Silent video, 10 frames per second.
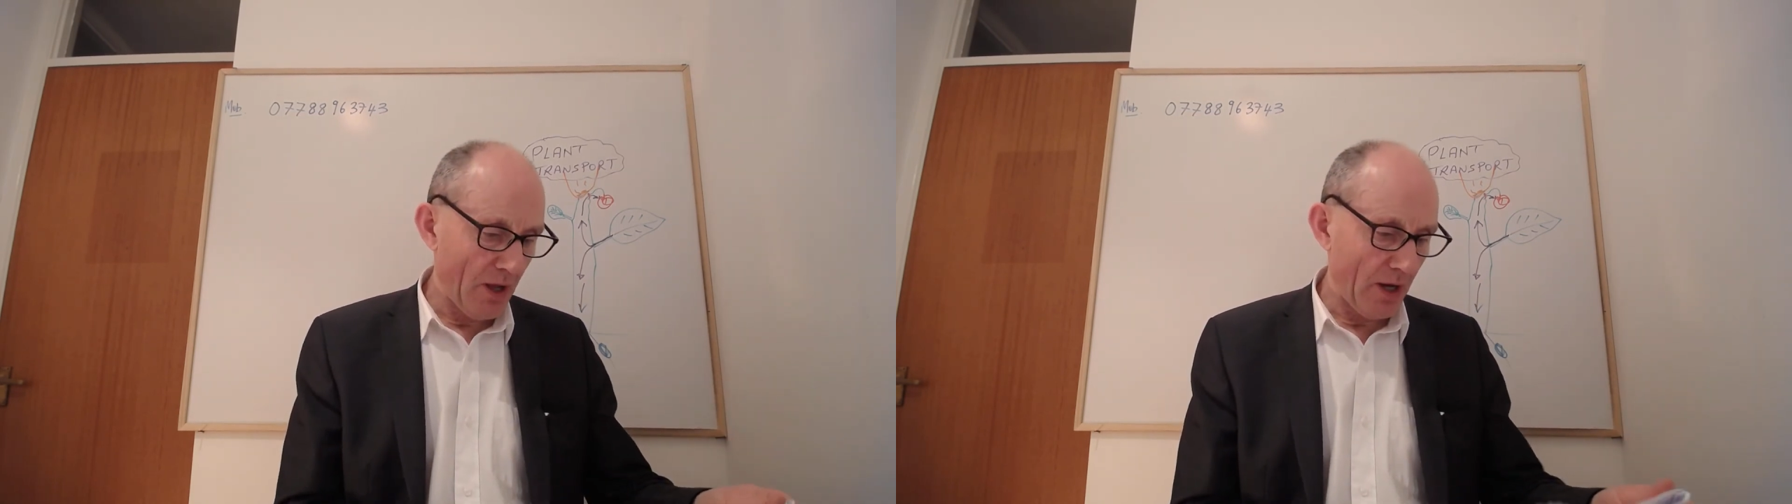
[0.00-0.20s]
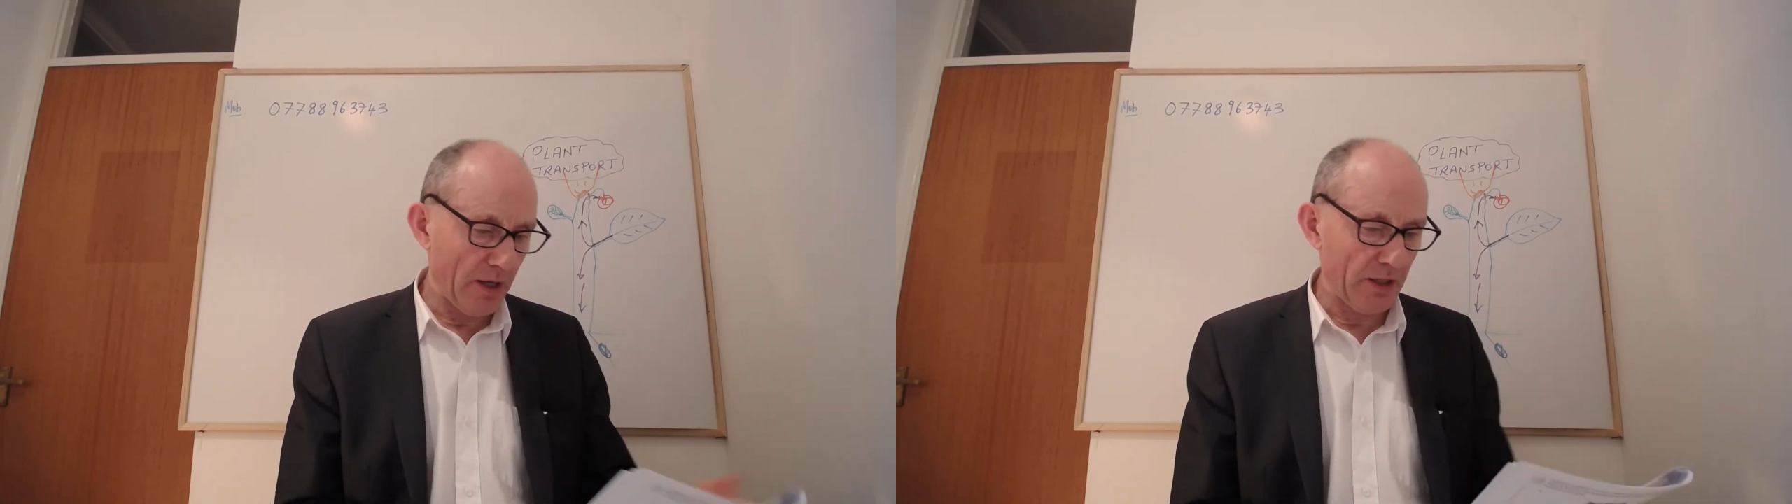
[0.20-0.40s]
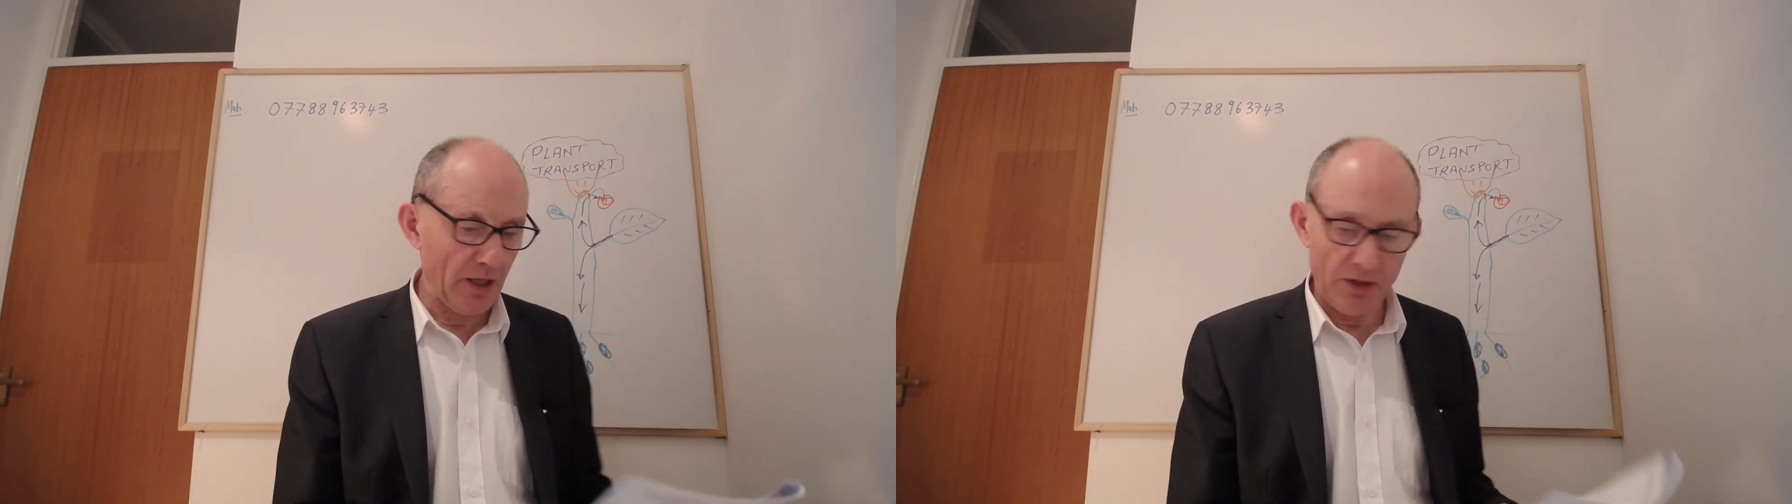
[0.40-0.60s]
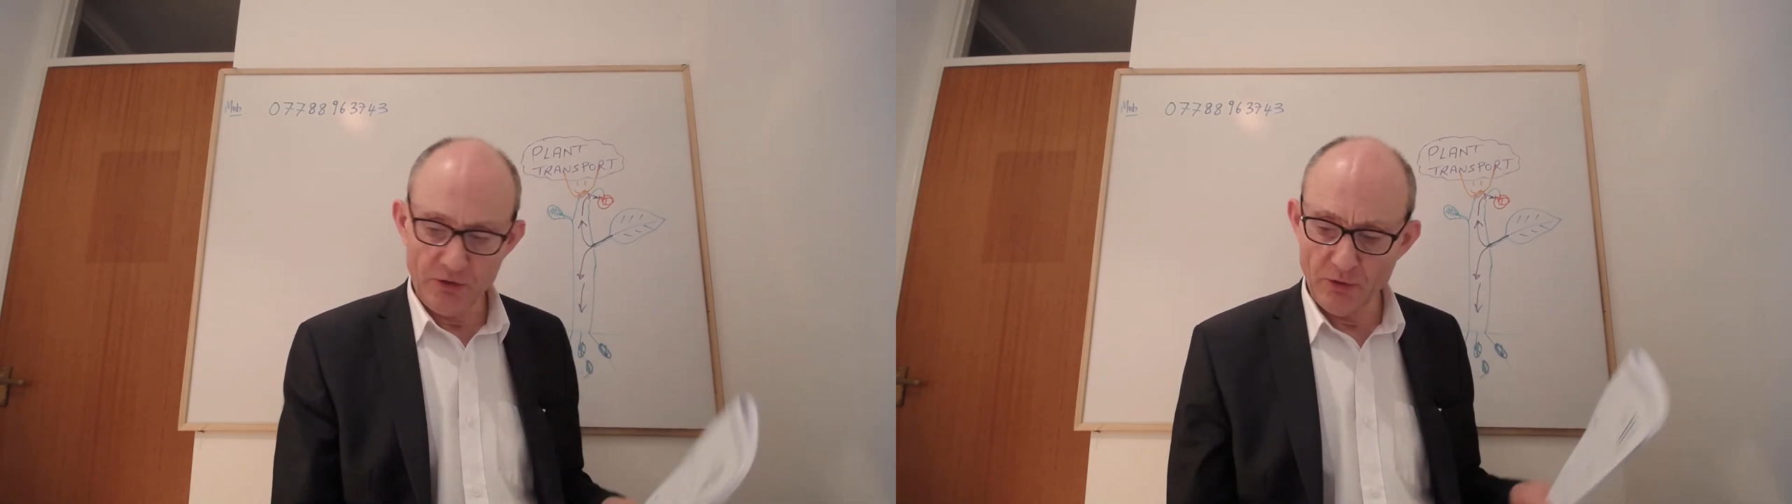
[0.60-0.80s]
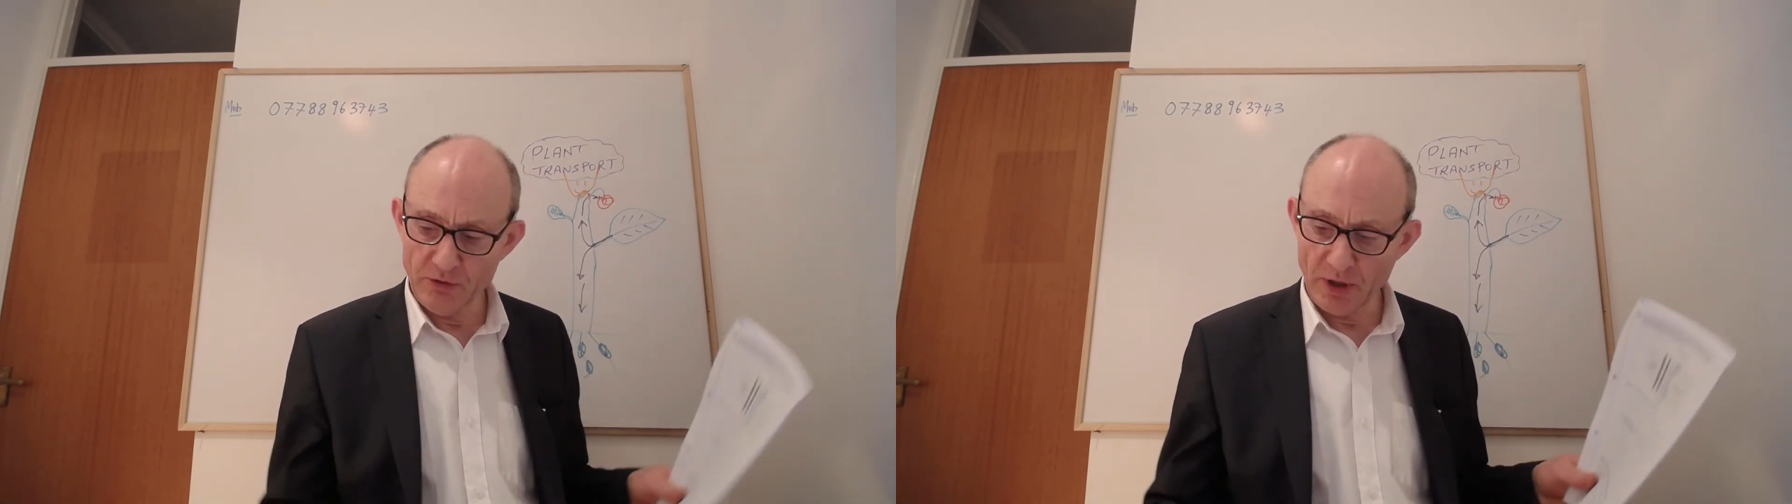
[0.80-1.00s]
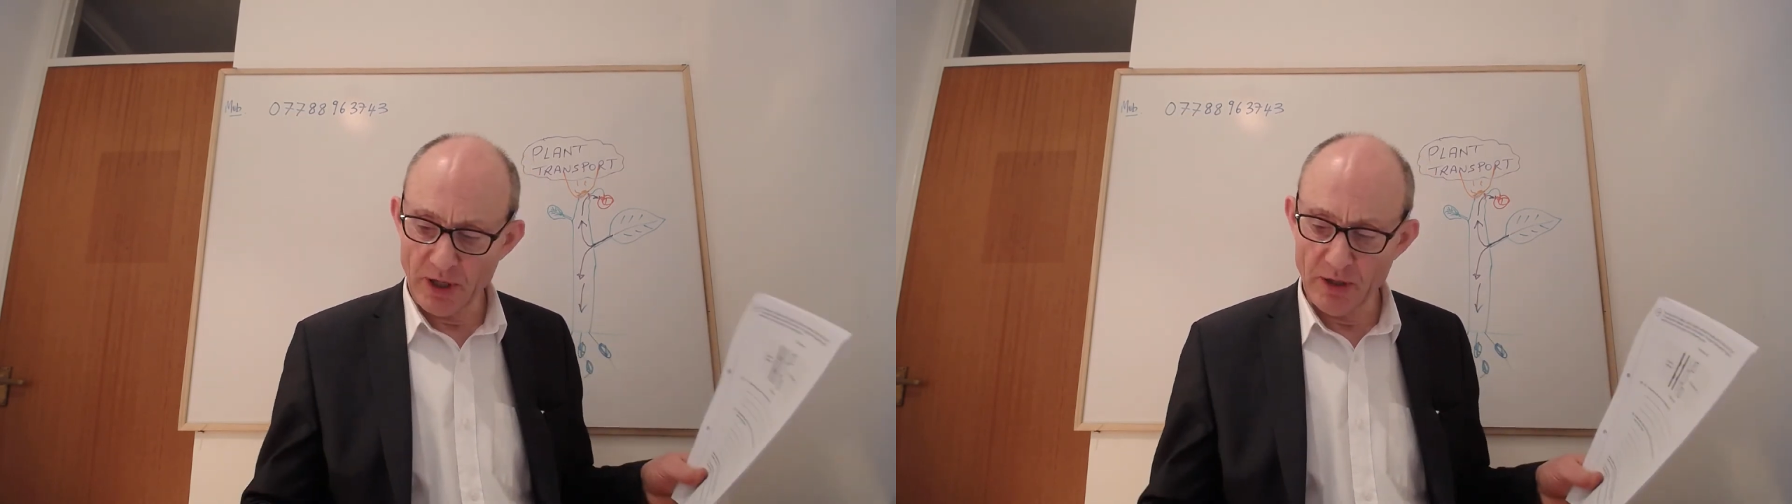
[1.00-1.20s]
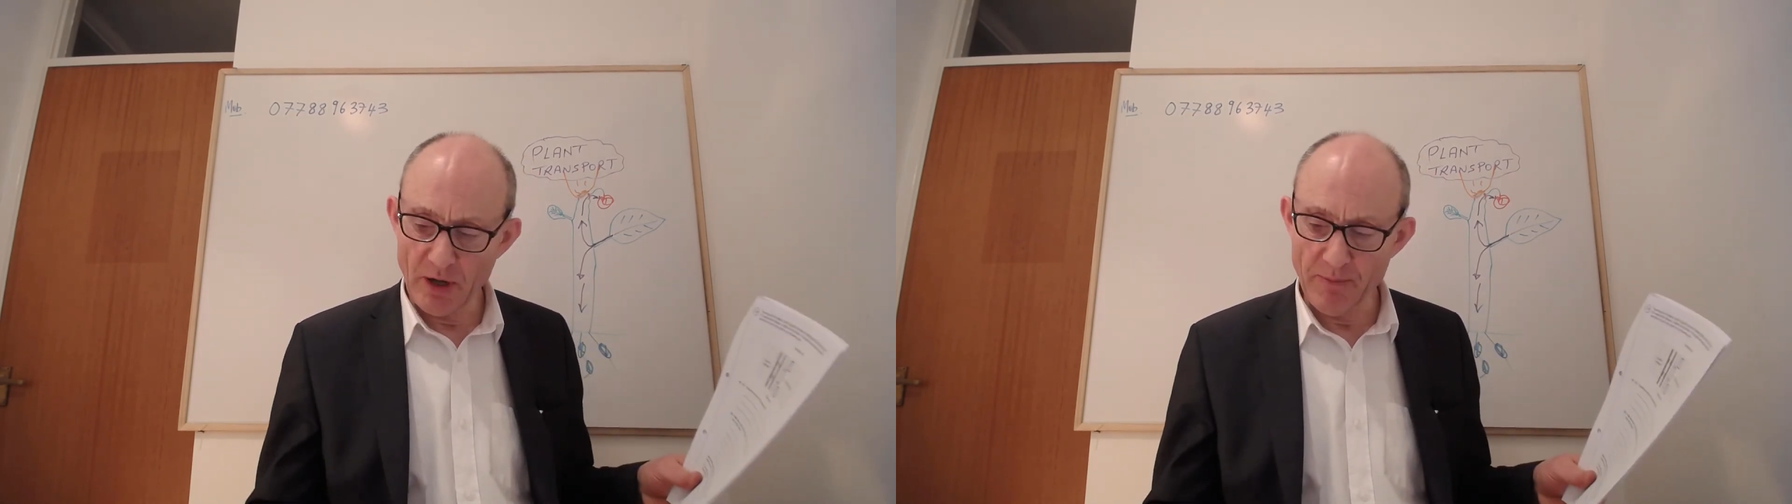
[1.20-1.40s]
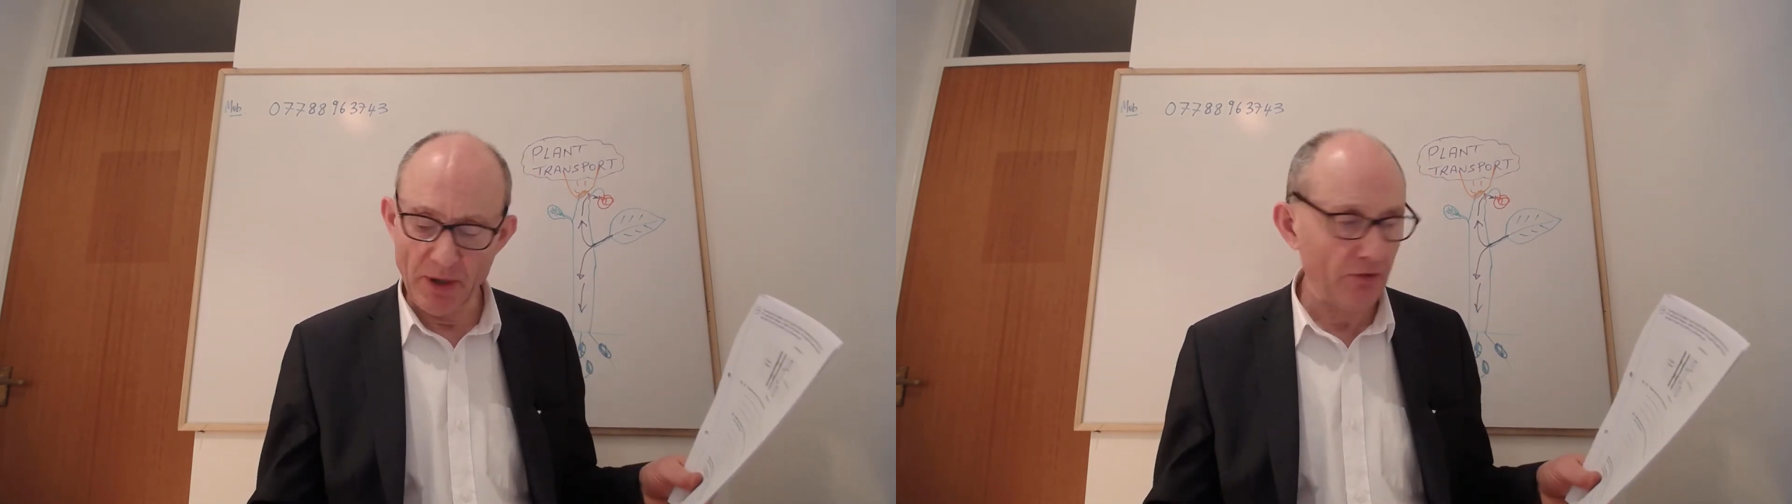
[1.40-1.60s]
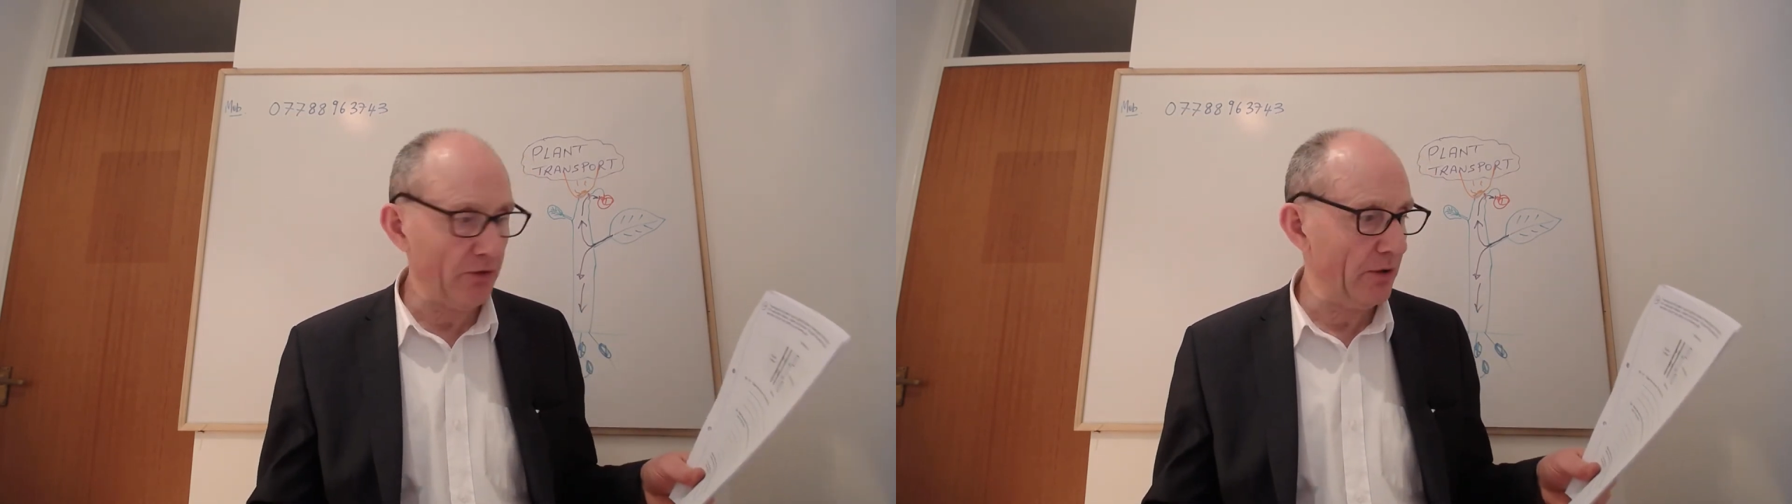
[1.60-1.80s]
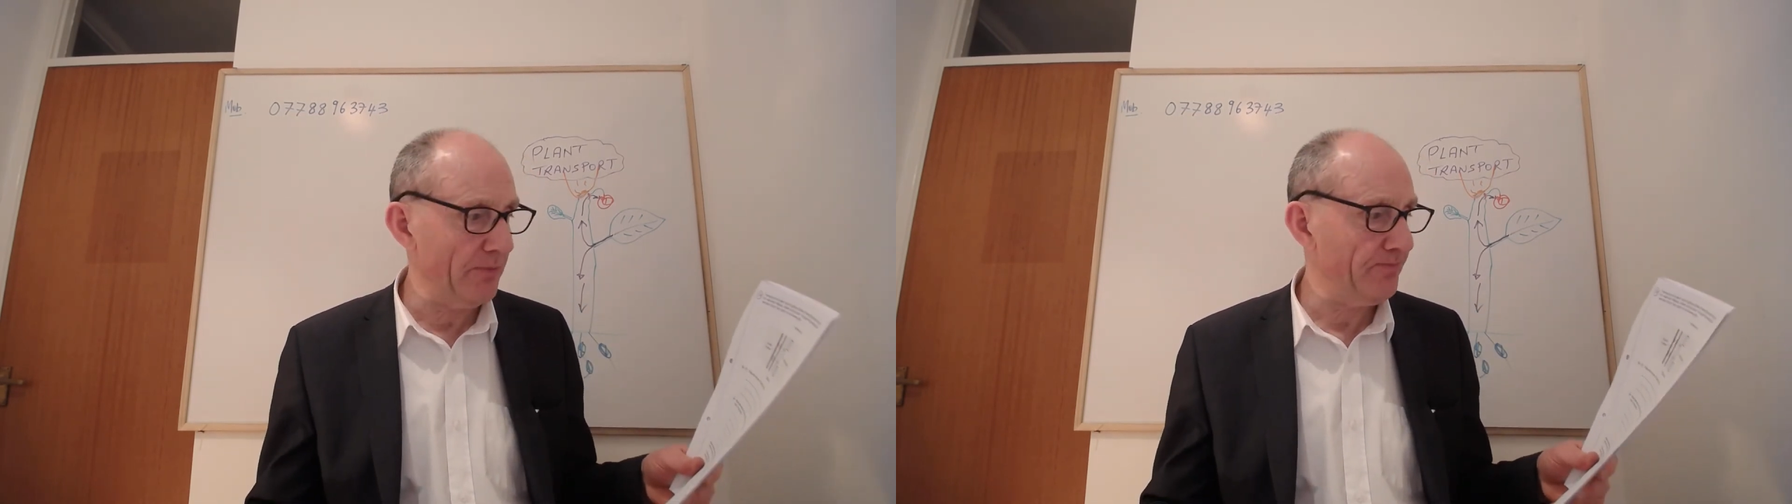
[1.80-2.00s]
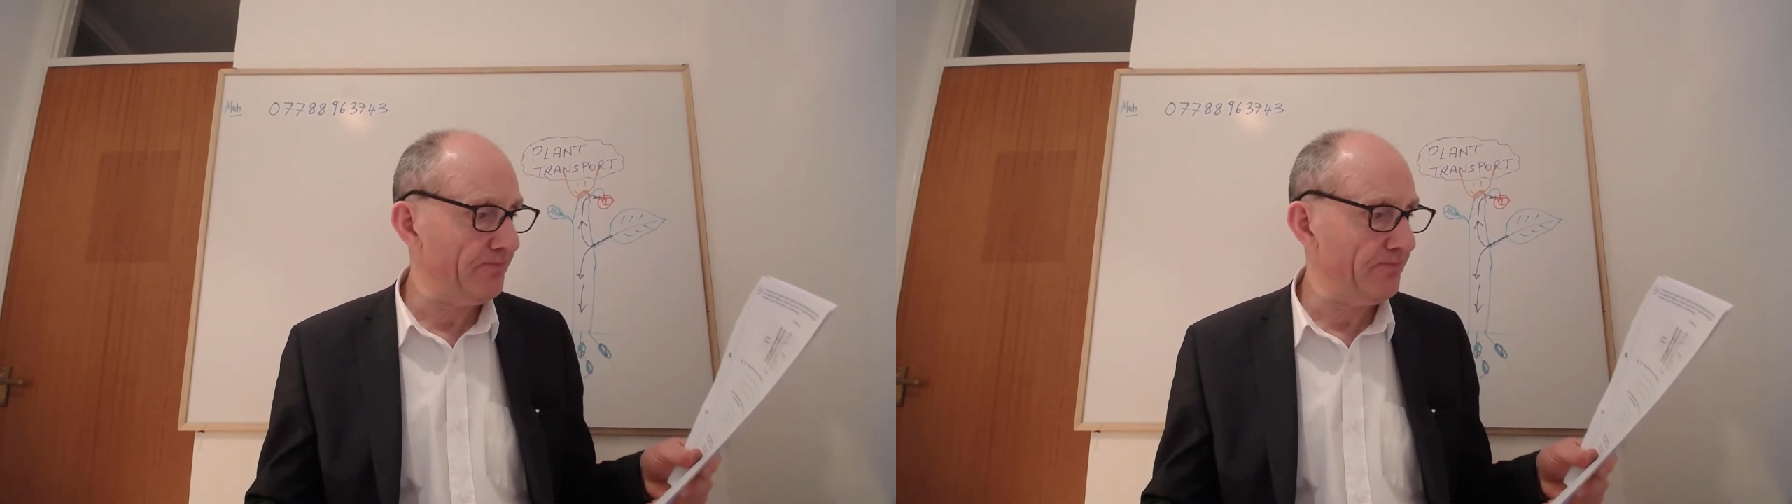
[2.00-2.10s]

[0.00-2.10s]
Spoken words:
and it kind of shows a picture.